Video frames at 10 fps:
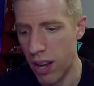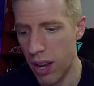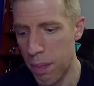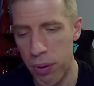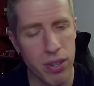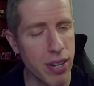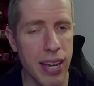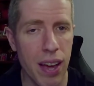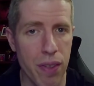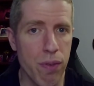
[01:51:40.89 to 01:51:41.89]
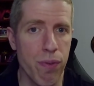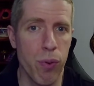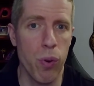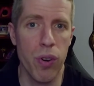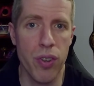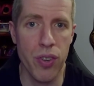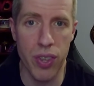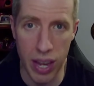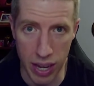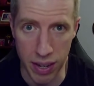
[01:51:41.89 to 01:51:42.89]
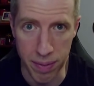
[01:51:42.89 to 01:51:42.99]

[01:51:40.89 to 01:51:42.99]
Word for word: uh, put together for Sting.